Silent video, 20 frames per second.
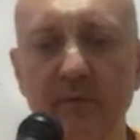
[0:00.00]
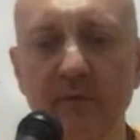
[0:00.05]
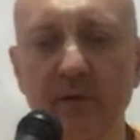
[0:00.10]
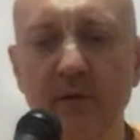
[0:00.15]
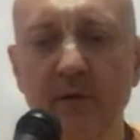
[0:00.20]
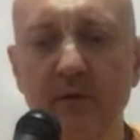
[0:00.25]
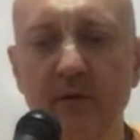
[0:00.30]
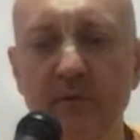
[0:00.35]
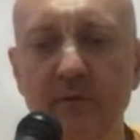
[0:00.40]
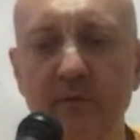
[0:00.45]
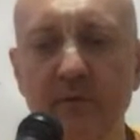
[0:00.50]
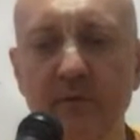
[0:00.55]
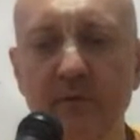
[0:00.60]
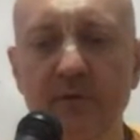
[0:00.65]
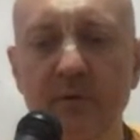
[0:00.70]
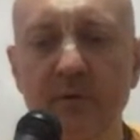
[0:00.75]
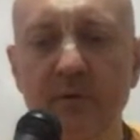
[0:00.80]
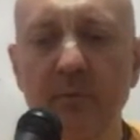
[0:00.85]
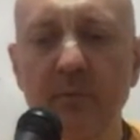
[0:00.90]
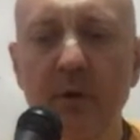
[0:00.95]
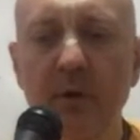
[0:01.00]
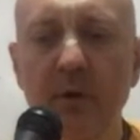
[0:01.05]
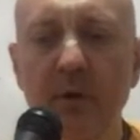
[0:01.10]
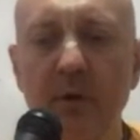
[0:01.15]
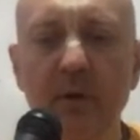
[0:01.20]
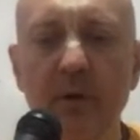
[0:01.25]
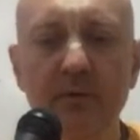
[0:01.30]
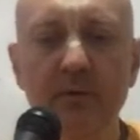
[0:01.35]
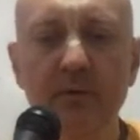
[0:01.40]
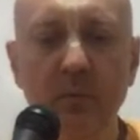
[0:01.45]
Swami Srila
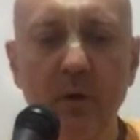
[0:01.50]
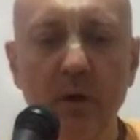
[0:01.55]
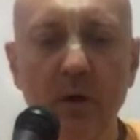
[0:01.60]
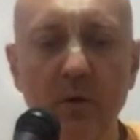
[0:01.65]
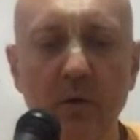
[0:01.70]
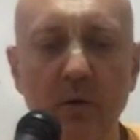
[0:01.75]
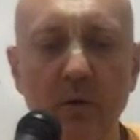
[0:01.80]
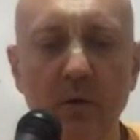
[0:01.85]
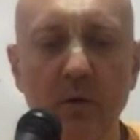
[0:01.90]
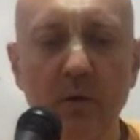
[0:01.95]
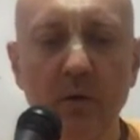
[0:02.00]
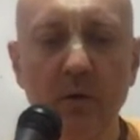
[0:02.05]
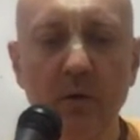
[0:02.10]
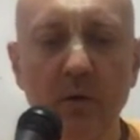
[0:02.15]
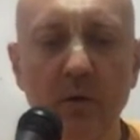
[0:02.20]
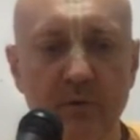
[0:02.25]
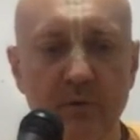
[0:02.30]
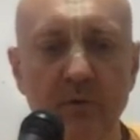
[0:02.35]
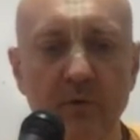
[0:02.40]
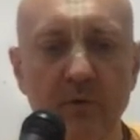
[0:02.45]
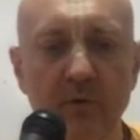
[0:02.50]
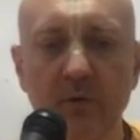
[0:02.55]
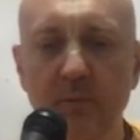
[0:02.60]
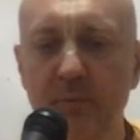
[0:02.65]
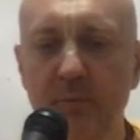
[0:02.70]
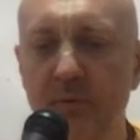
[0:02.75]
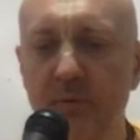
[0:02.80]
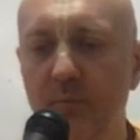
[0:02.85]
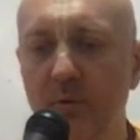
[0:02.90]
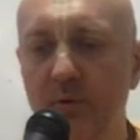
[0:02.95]
Prabhupada. Wow, it's going to be a long
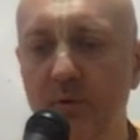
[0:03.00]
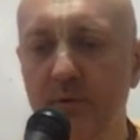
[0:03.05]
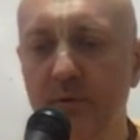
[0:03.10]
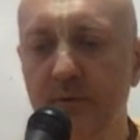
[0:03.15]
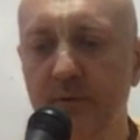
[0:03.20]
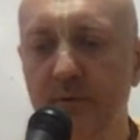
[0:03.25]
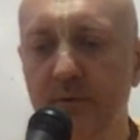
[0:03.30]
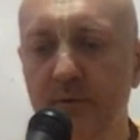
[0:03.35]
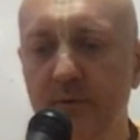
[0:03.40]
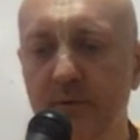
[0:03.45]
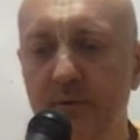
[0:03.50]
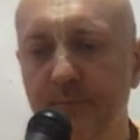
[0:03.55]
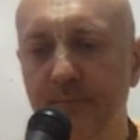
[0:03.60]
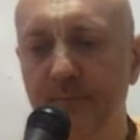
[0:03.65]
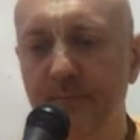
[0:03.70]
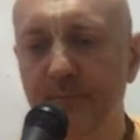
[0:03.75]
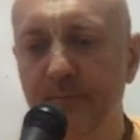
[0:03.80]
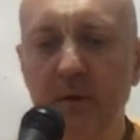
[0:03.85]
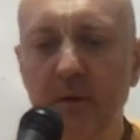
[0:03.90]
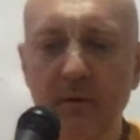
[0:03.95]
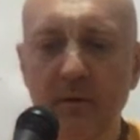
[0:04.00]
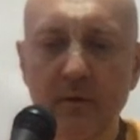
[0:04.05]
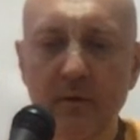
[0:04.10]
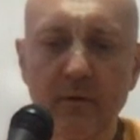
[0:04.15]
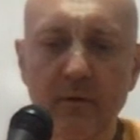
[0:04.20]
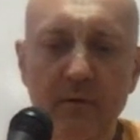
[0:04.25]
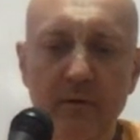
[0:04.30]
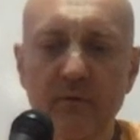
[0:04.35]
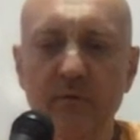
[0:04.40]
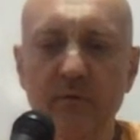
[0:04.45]
purport.
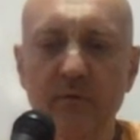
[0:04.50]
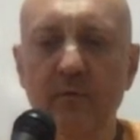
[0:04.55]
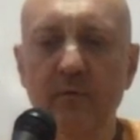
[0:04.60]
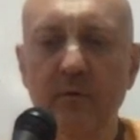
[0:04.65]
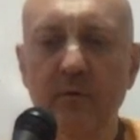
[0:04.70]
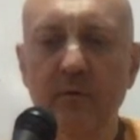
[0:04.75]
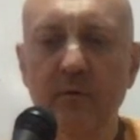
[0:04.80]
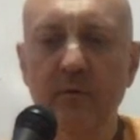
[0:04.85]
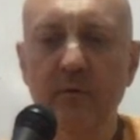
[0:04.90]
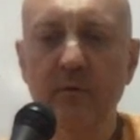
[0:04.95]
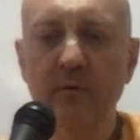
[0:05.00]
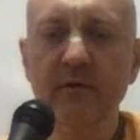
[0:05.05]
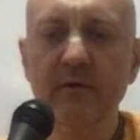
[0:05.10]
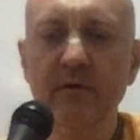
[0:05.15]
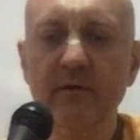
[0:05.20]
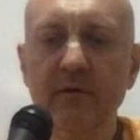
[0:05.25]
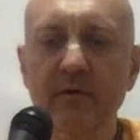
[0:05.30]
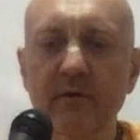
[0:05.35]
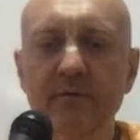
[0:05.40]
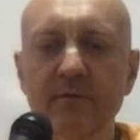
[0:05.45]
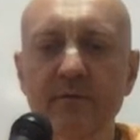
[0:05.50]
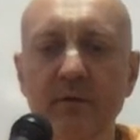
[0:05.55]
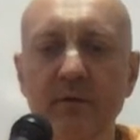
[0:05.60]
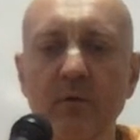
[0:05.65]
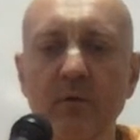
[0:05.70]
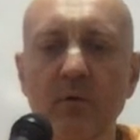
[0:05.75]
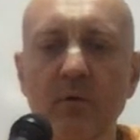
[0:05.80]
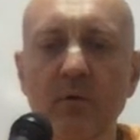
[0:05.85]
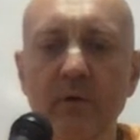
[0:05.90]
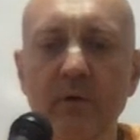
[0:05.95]
So we'll read translation and go
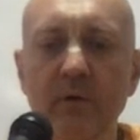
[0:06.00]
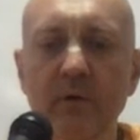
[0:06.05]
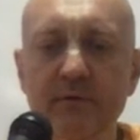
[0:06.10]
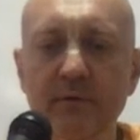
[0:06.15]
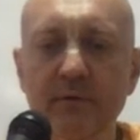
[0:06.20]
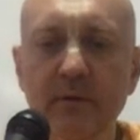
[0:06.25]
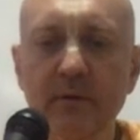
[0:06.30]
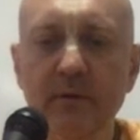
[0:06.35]
gradually.